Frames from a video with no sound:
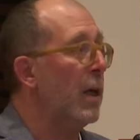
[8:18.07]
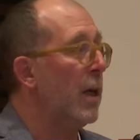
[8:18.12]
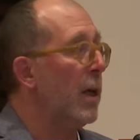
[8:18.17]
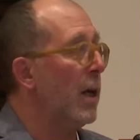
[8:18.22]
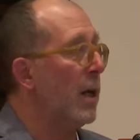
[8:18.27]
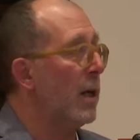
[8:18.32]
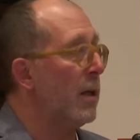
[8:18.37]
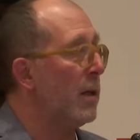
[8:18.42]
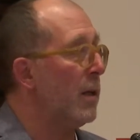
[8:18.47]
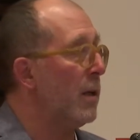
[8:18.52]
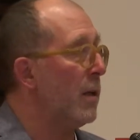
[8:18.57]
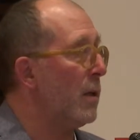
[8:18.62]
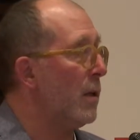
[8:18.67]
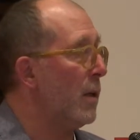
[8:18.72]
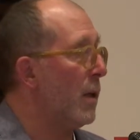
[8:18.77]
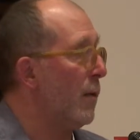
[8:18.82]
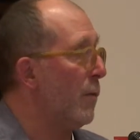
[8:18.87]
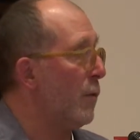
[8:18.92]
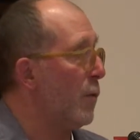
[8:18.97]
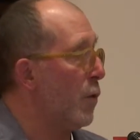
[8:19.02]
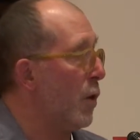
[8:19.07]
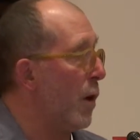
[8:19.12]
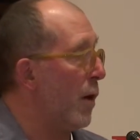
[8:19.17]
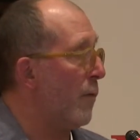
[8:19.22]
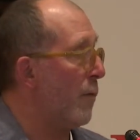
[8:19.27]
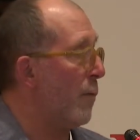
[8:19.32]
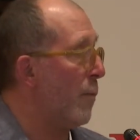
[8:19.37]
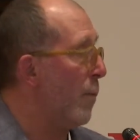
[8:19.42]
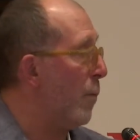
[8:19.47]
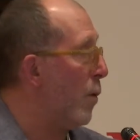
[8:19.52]
And if you
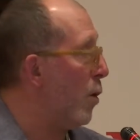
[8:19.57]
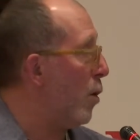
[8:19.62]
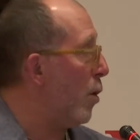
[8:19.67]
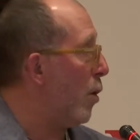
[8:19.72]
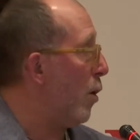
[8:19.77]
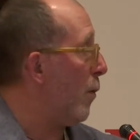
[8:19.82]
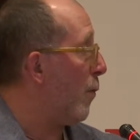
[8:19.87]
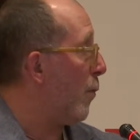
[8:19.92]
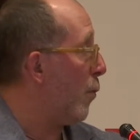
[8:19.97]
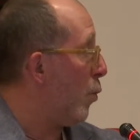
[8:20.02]
have more of